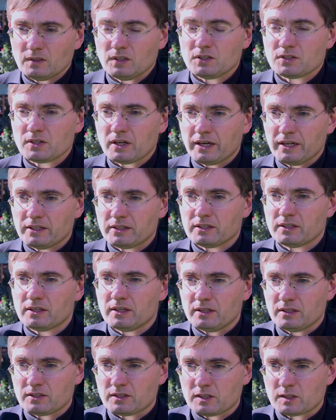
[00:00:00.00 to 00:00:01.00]
decide,
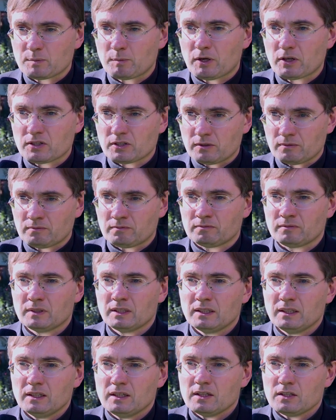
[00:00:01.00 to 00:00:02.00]
is this person
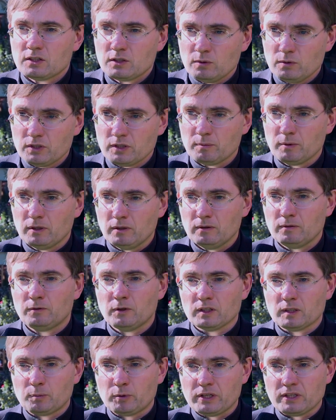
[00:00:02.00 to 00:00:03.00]
suitable
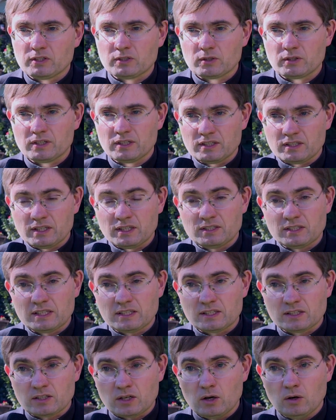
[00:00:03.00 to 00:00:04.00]
for the priesthood? Is
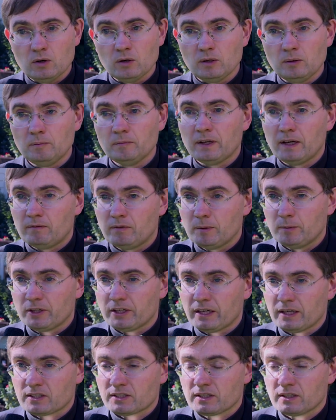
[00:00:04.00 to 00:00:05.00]
this his call?
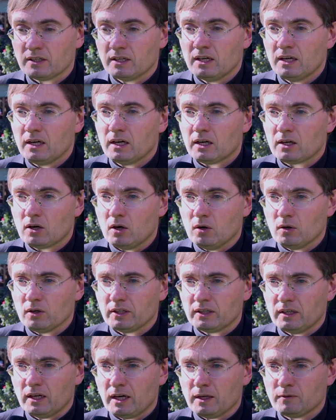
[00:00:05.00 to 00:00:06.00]
Everybody has a call
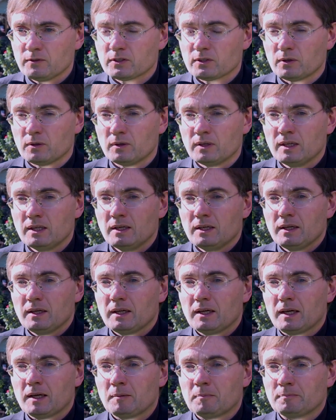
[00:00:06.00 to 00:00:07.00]
in life. So
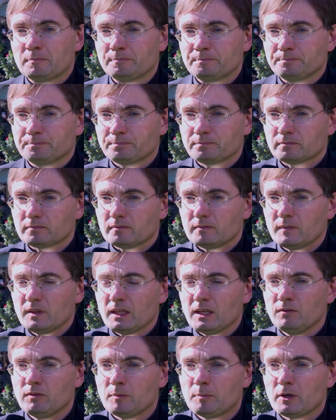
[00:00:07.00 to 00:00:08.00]

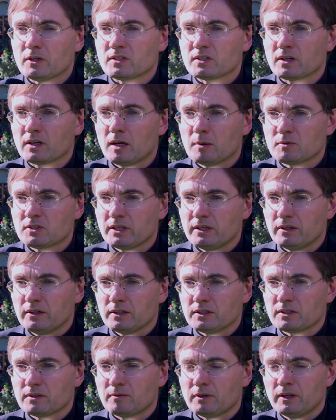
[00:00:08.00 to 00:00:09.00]
if a person comes here,
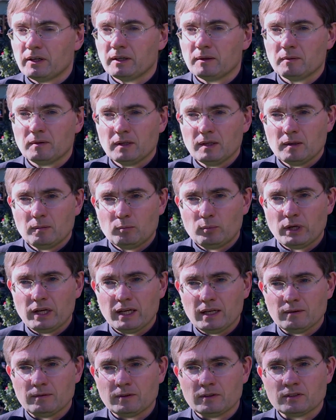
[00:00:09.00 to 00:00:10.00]
it's a very
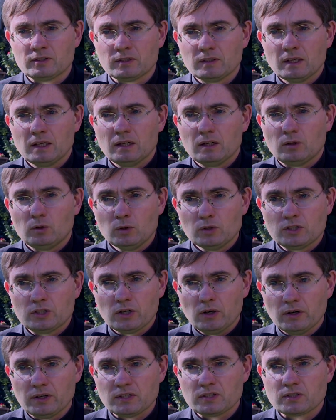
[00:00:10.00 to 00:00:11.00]
brave and good
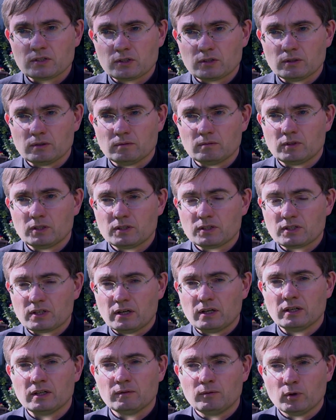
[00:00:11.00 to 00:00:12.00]
choice to
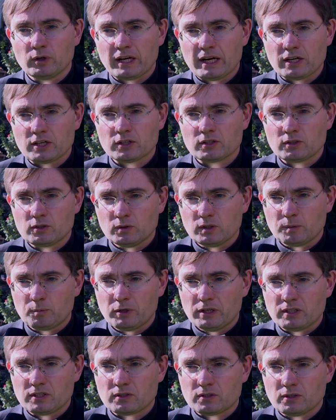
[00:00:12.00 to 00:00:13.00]
discern a vocation to the
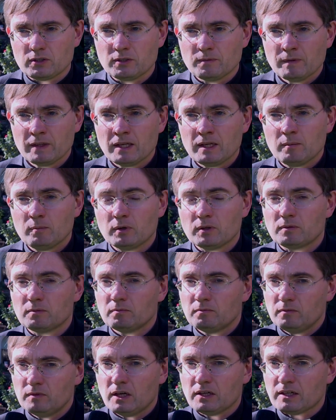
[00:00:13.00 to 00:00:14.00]
priesthood. But
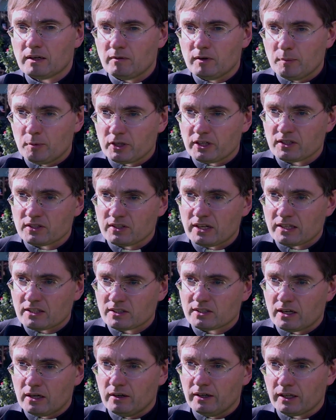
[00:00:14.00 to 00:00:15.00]
not everybody is
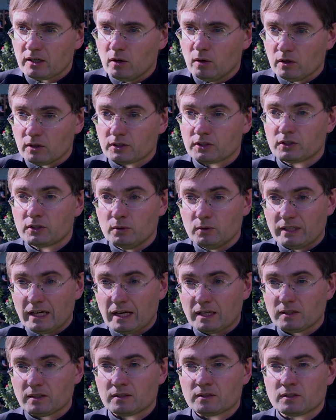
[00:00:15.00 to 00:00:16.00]
necessarily called to
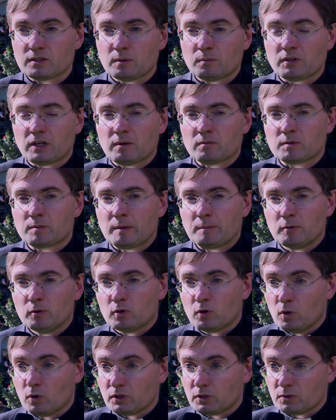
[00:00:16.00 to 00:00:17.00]
that. And sometimes people
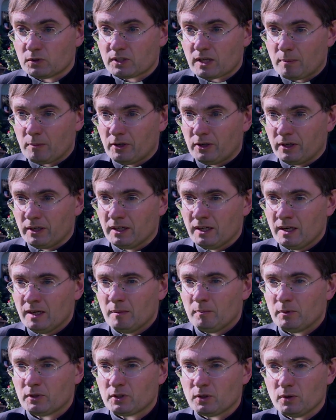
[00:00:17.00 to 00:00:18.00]
who go through seminary
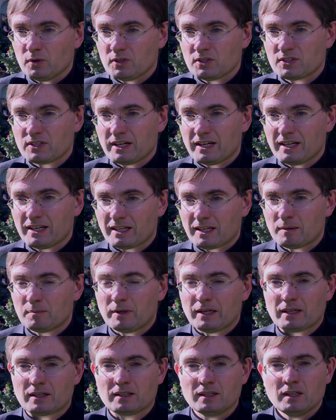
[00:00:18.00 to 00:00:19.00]
but don't stay can
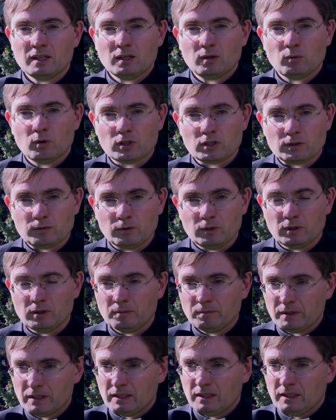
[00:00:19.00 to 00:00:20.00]
make
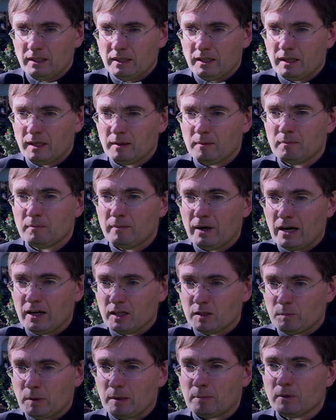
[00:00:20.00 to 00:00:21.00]
wonderful
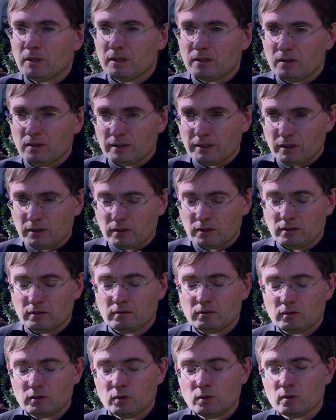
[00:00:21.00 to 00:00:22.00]
married people and all the other
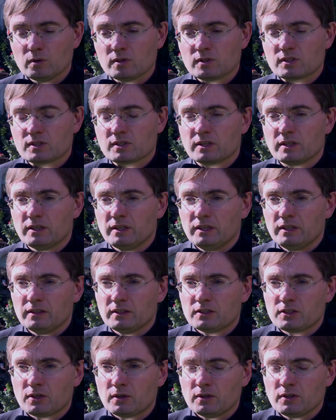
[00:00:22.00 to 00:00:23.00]
roles in
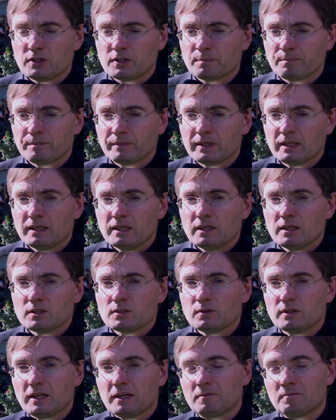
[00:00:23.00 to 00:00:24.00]
the church.
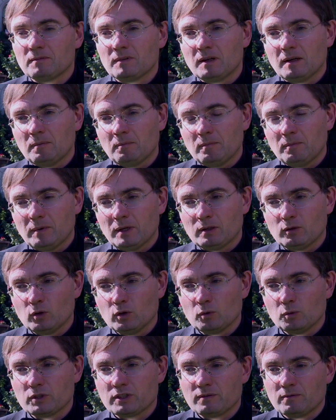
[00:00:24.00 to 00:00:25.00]
So then my
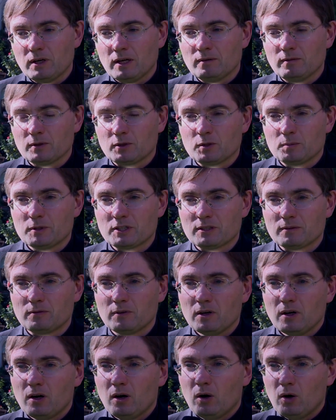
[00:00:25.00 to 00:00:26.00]
role would involve a good bit
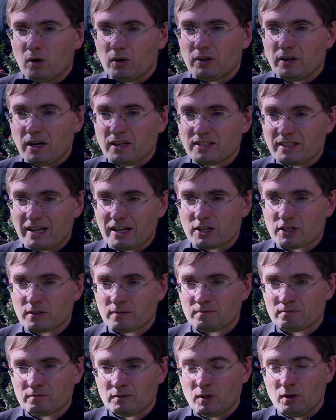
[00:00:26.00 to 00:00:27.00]
of
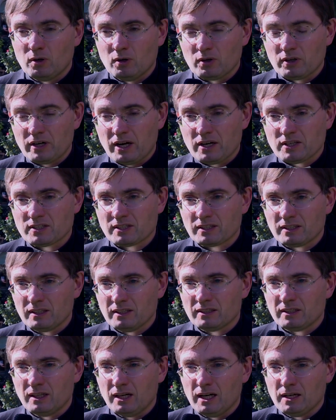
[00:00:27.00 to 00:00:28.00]
organising
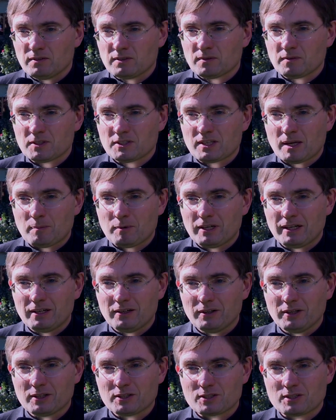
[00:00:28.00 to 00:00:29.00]
the lives of the
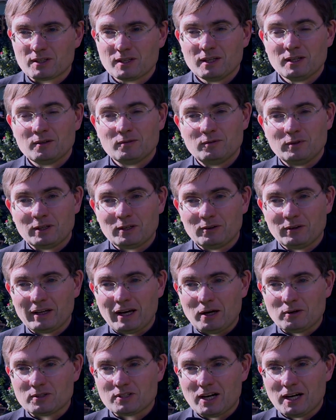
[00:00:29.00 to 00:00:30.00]
seminarians, figuring
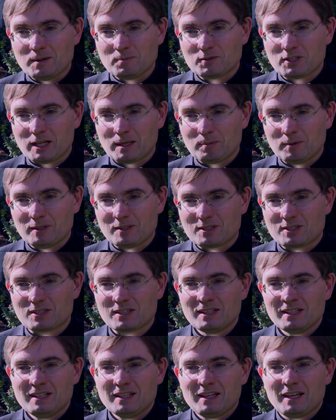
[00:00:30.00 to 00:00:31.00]
out timetables,
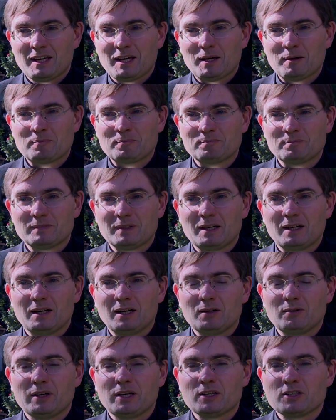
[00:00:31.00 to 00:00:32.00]

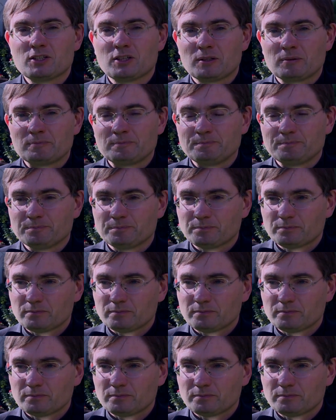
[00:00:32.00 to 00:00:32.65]
arranging